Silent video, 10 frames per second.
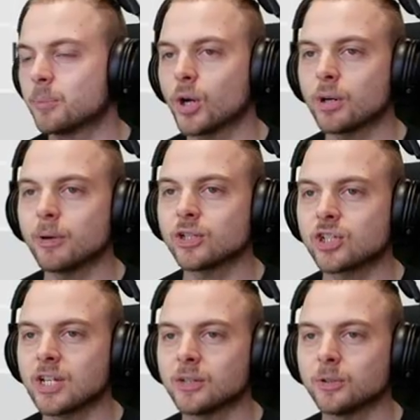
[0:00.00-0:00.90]
Pokemon
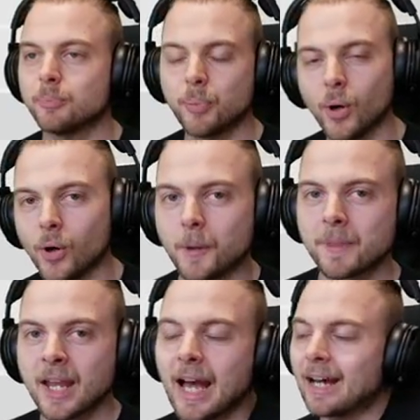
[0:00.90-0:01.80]
Shield,
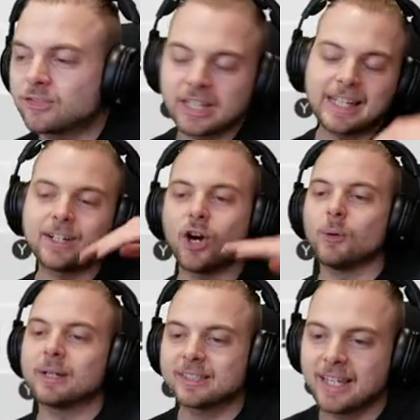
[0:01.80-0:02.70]
but I deleted all
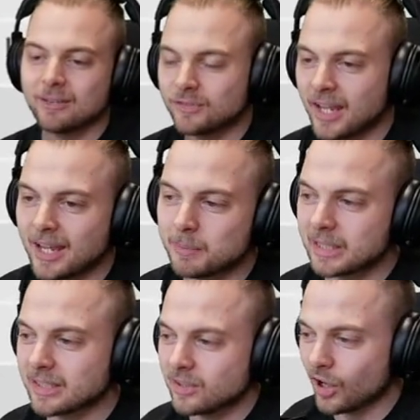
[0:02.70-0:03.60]
my saved data
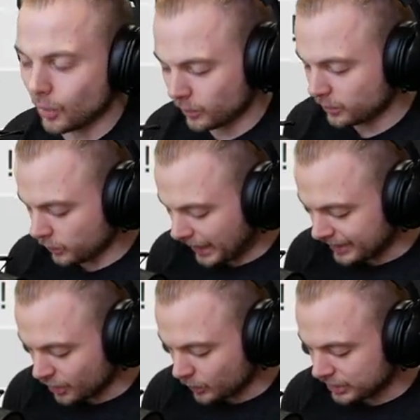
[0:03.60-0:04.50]
because I thought, why
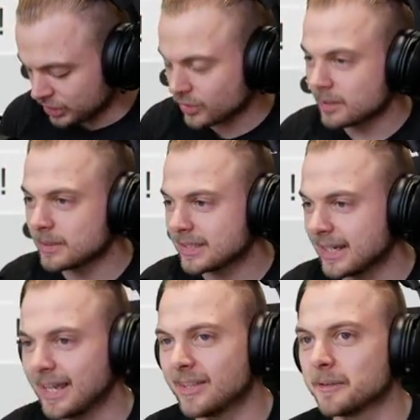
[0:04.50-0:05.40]
don't we stream it
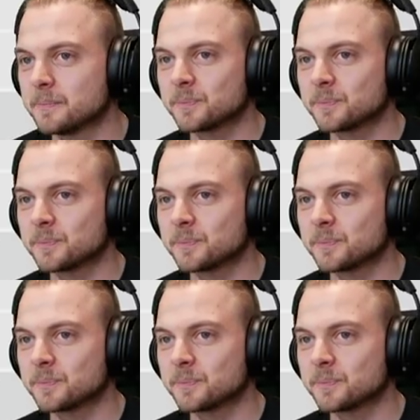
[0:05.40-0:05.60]
together?